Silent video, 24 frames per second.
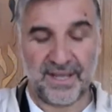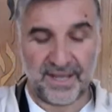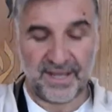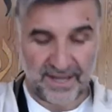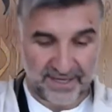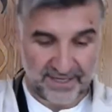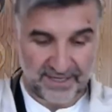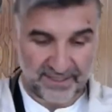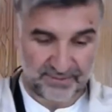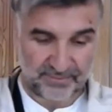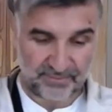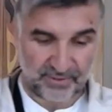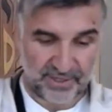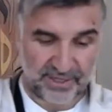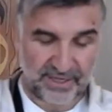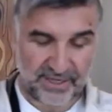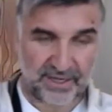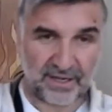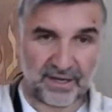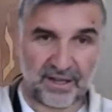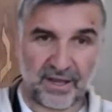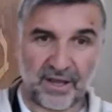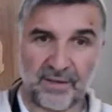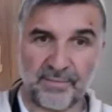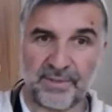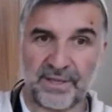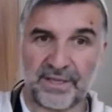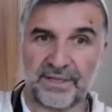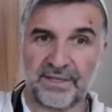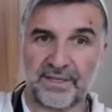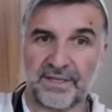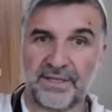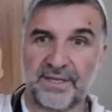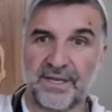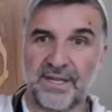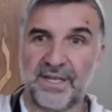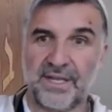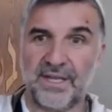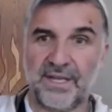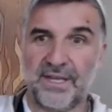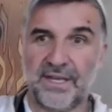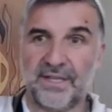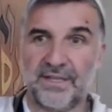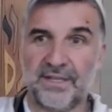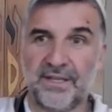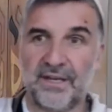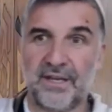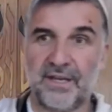And it's pretty alarming that
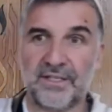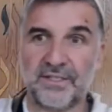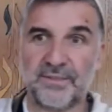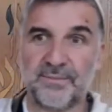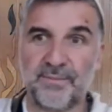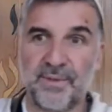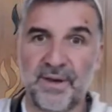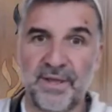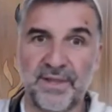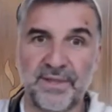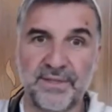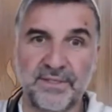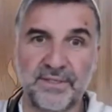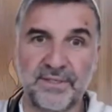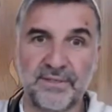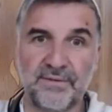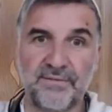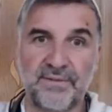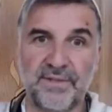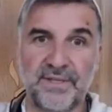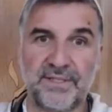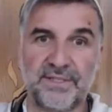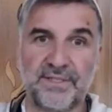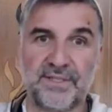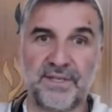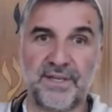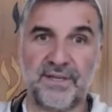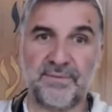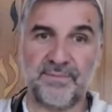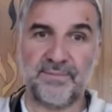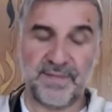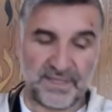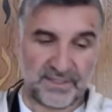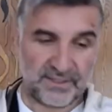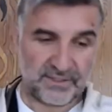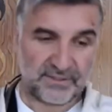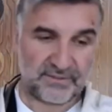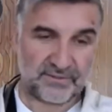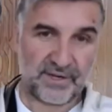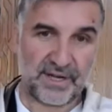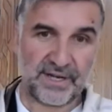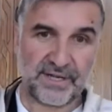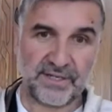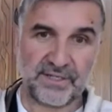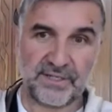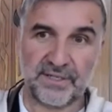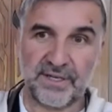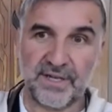in the last months of this
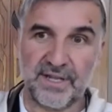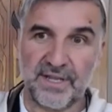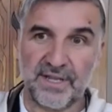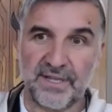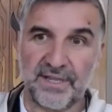administration,